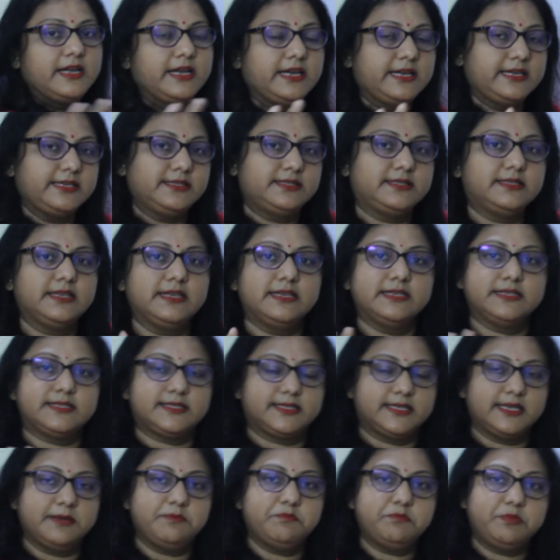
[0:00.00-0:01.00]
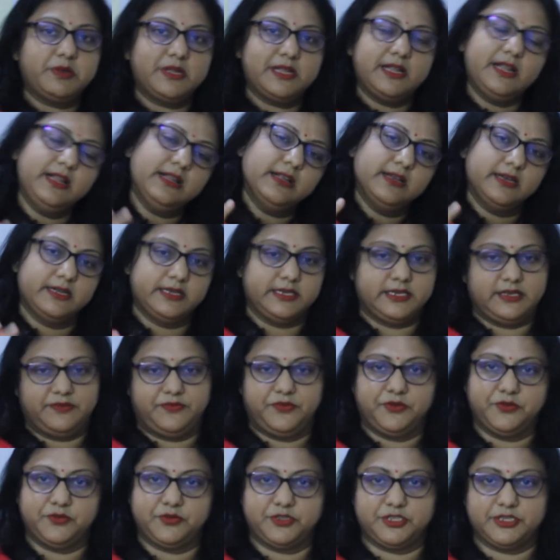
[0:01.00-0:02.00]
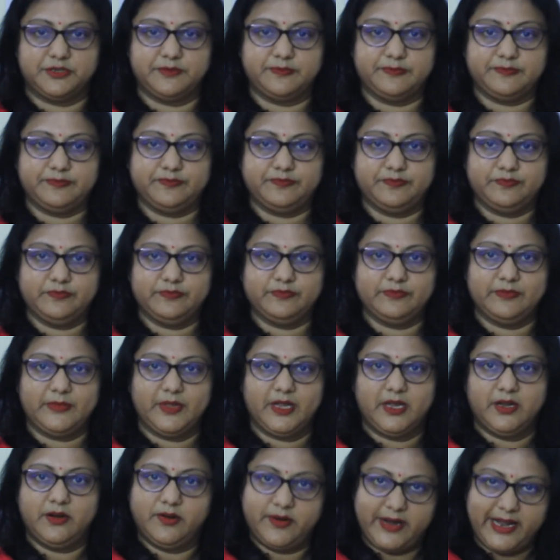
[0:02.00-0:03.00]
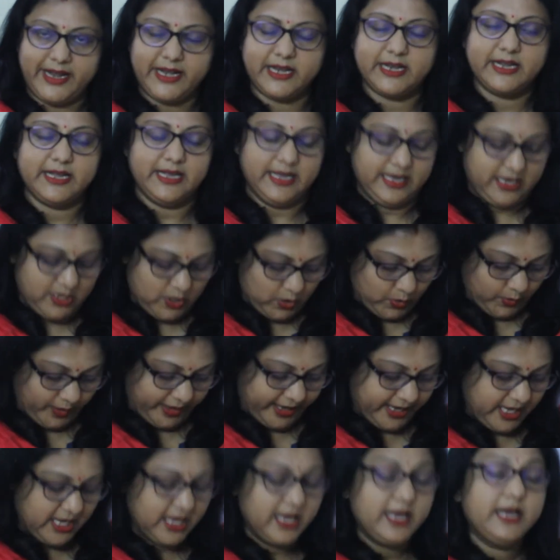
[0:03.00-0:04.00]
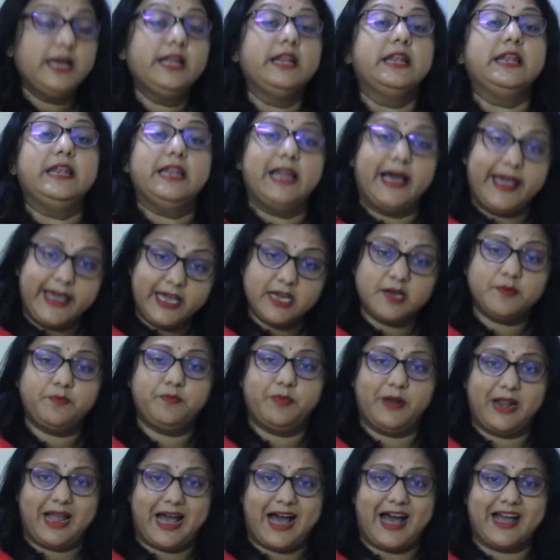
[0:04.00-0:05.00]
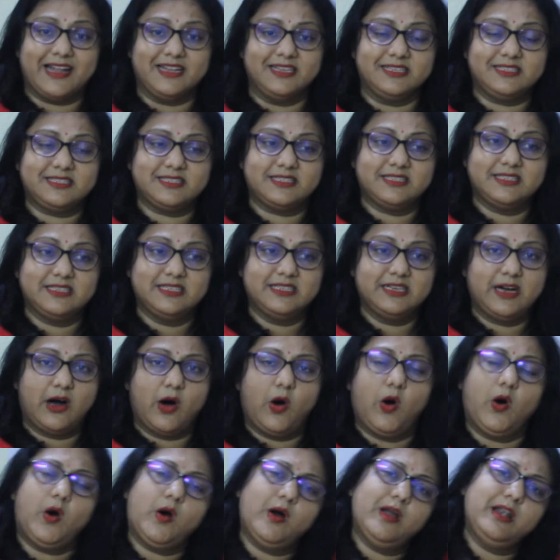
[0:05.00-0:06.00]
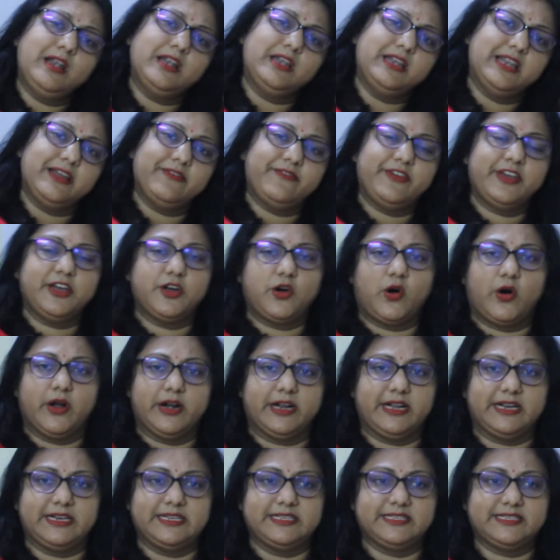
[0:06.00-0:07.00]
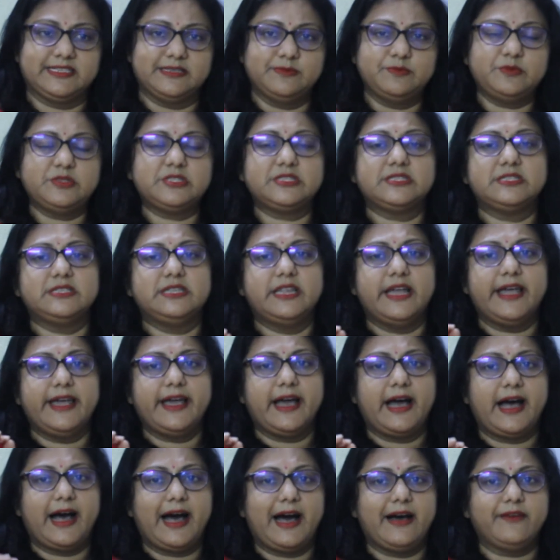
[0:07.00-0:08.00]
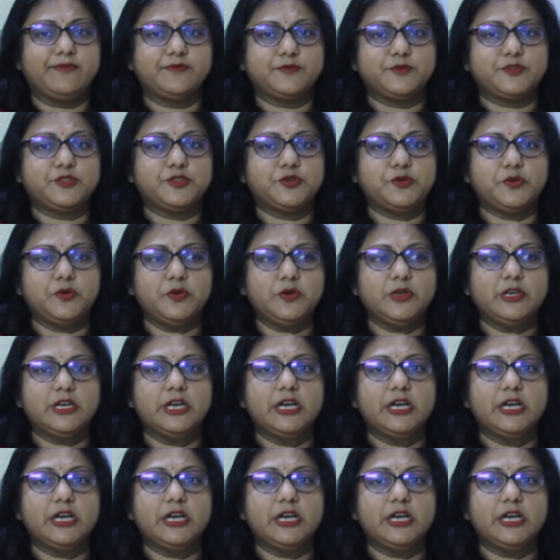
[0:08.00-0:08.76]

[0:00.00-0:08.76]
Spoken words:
is simple diffusion, right? Okay, like plants, all living organisms, they have to